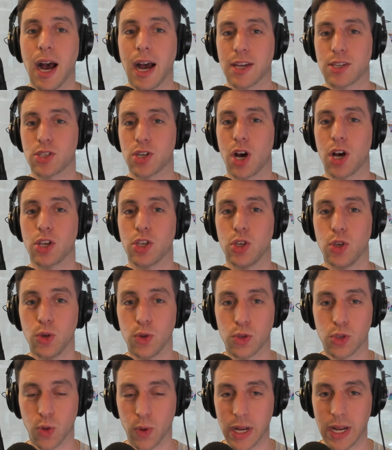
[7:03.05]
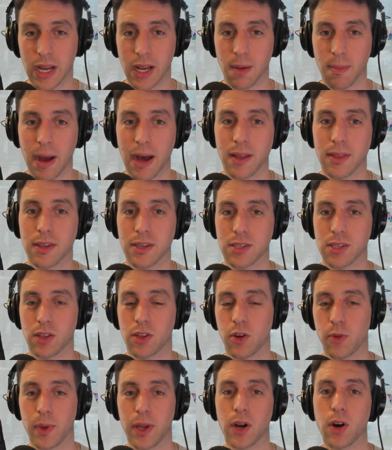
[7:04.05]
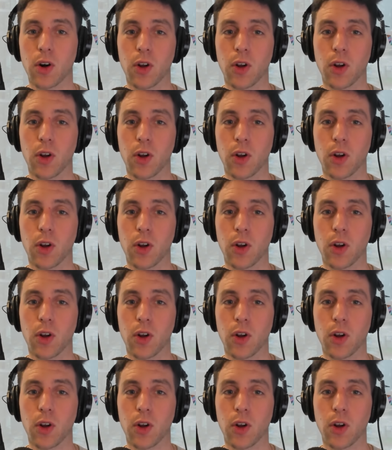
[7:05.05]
I saw you tweeting about this a little bit